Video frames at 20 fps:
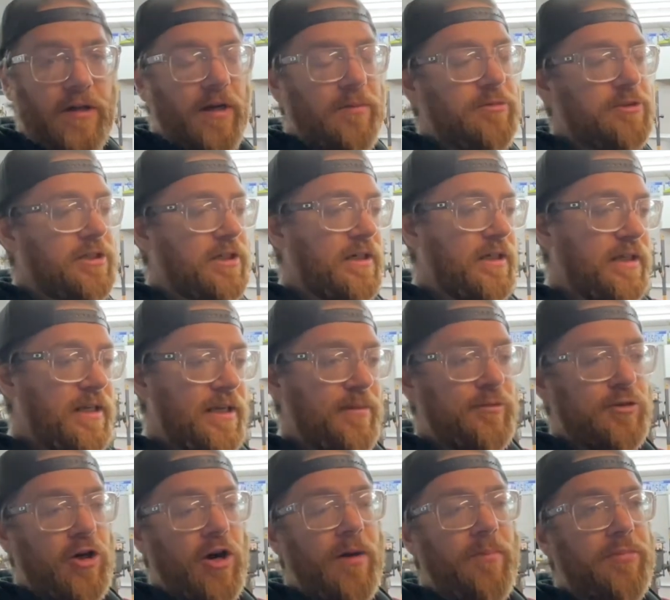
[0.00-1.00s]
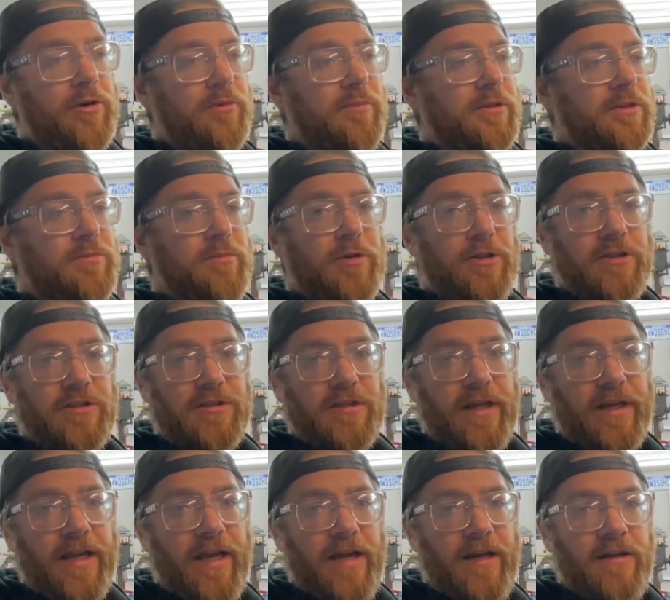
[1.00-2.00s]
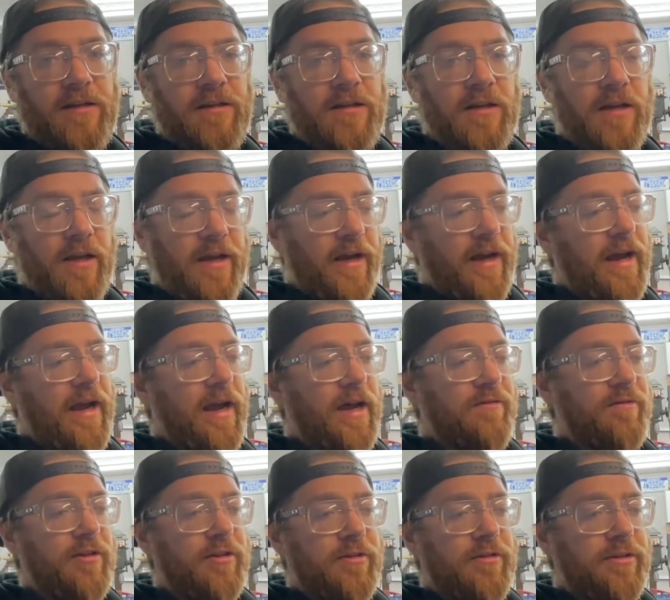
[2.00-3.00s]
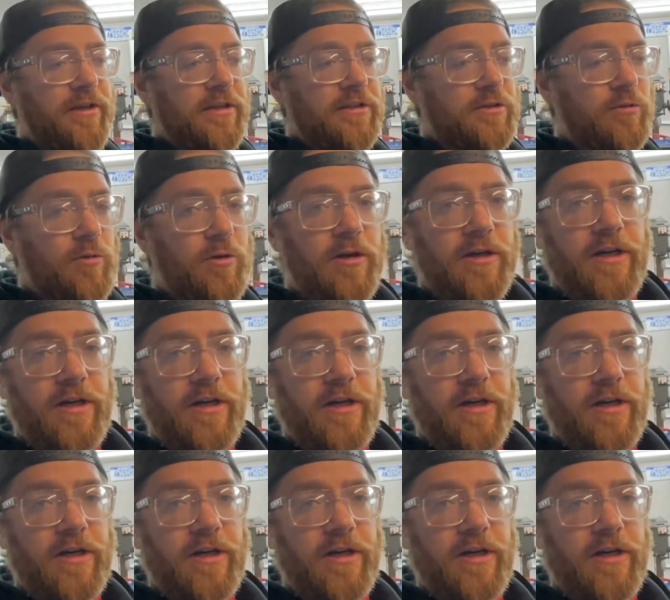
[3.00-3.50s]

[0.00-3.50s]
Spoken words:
I'm just going to keep dropping them as much as I can. I have other things to work